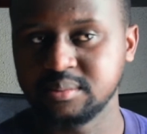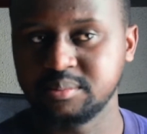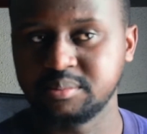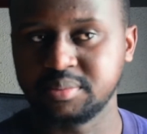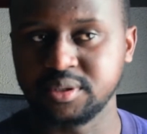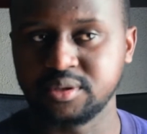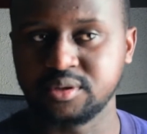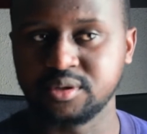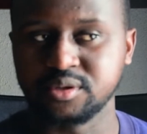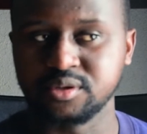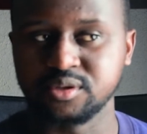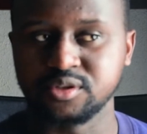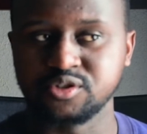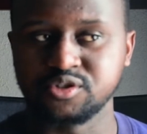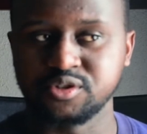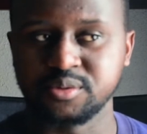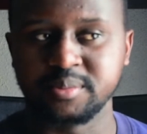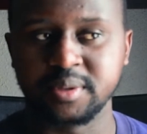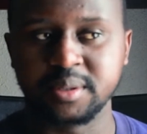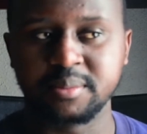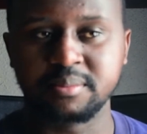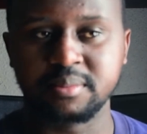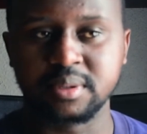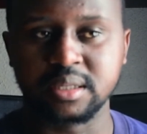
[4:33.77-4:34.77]
Because
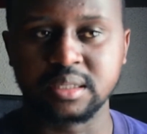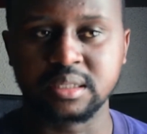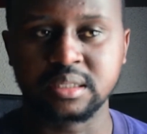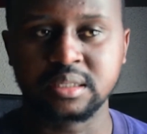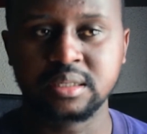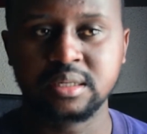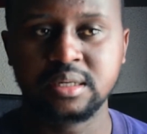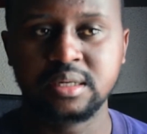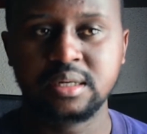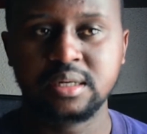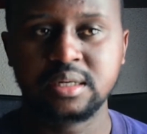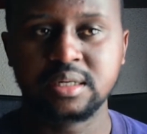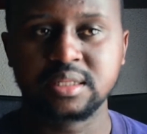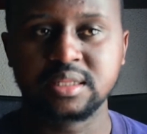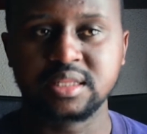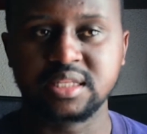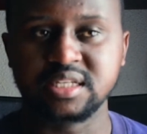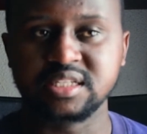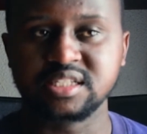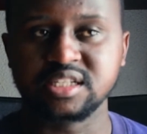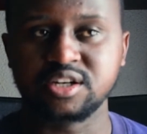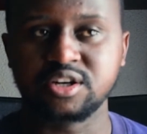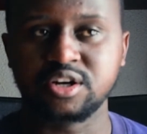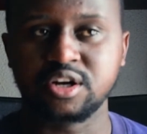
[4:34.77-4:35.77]
remember,
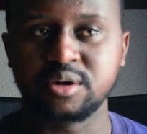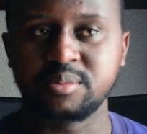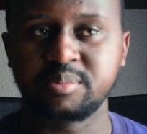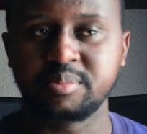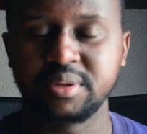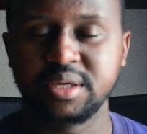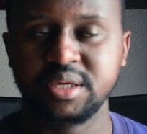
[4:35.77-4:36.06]
these are not